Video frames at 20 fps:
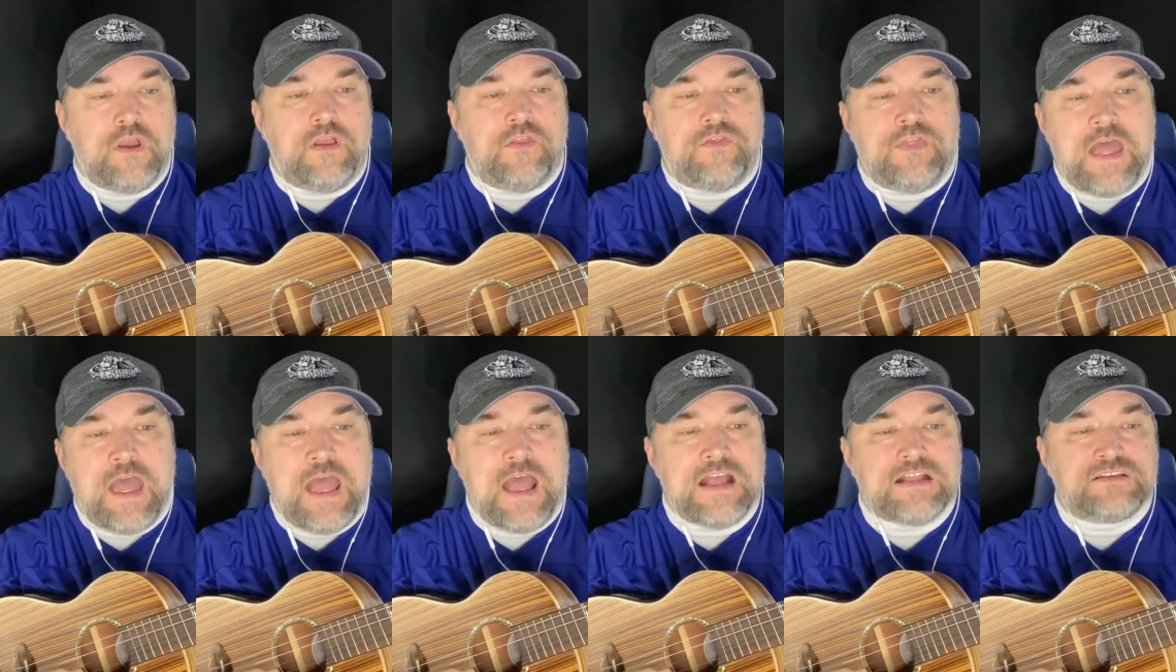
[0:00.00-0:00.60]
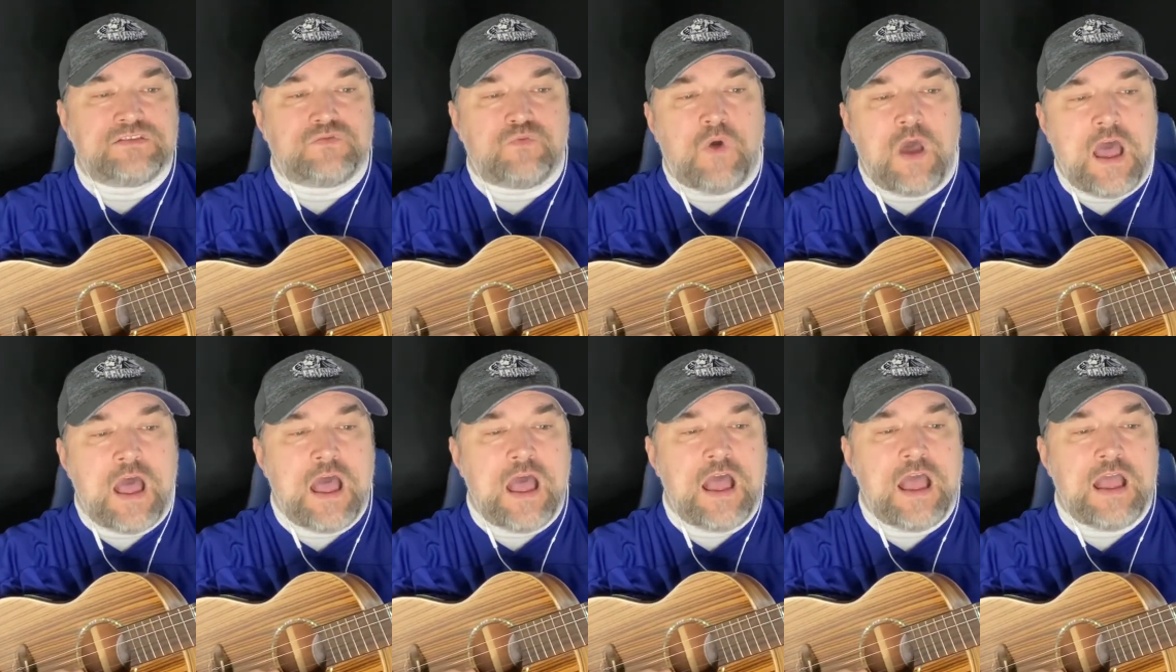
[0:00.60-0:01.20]
That's
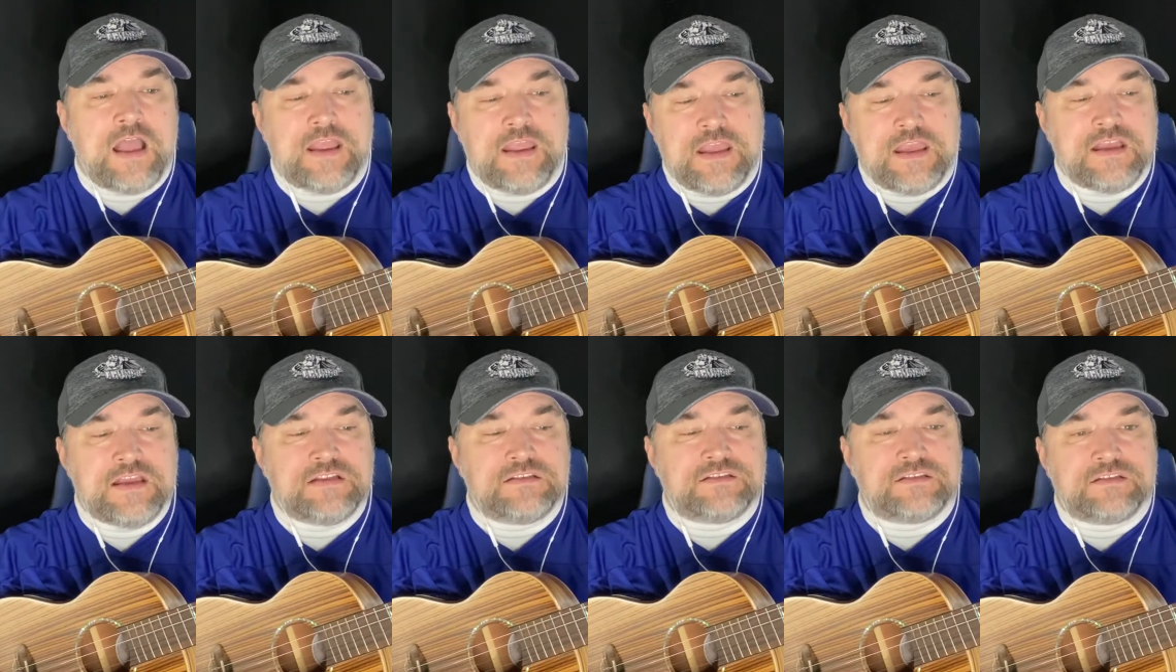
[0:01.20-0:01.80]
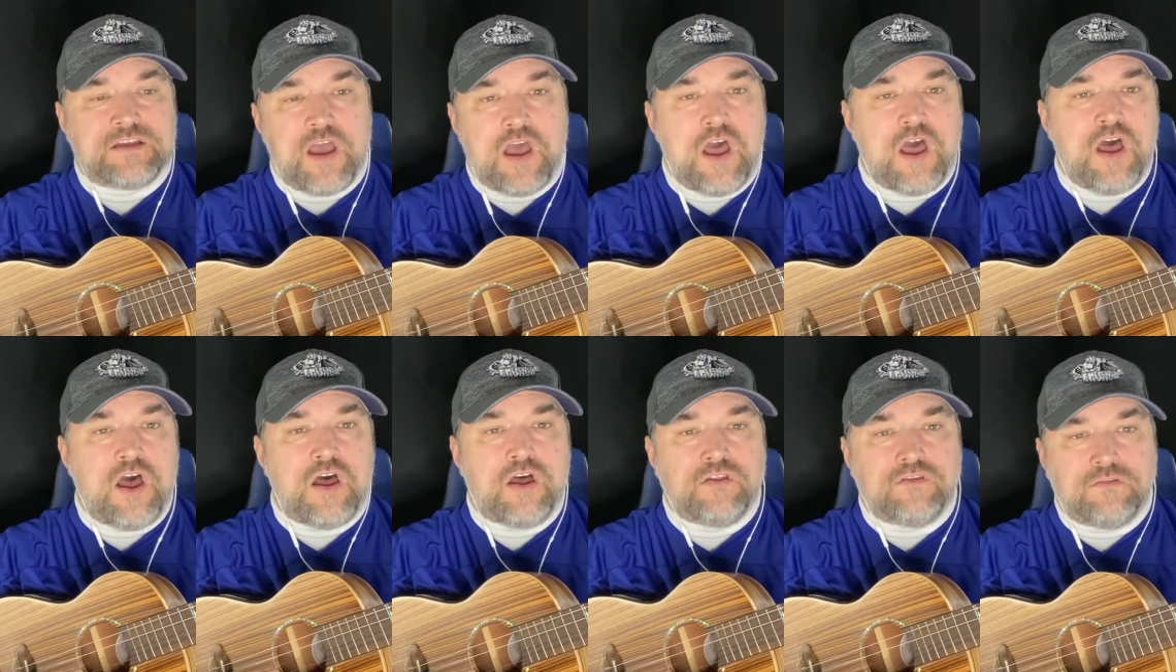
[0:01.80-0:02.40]
why it's
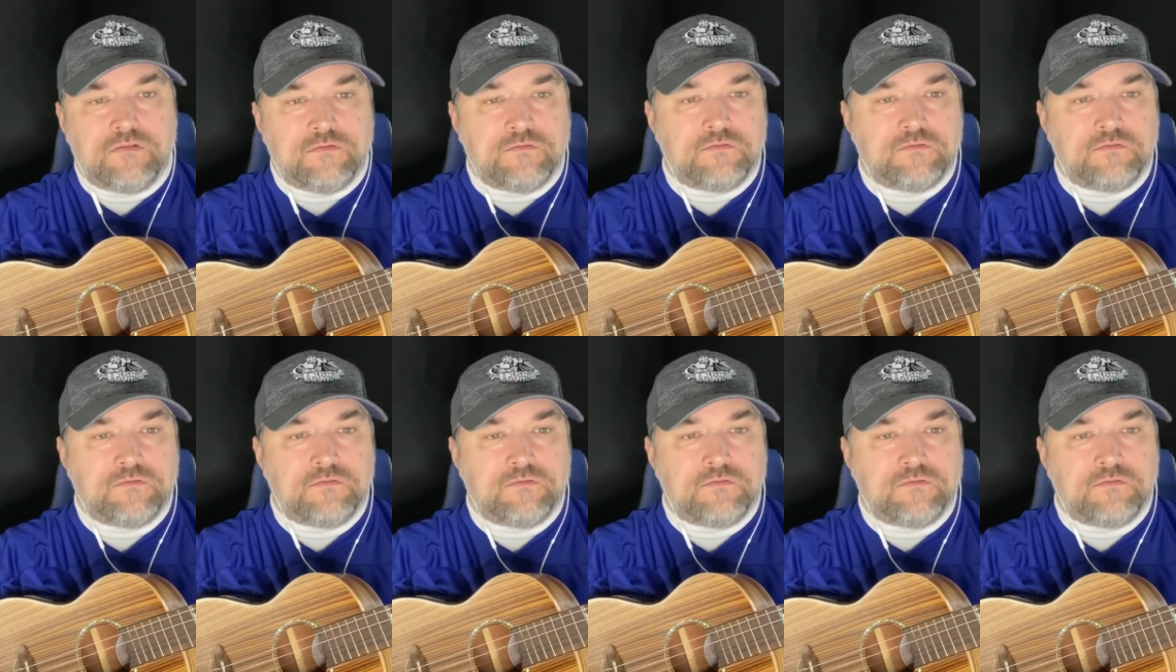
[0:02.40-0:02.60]
called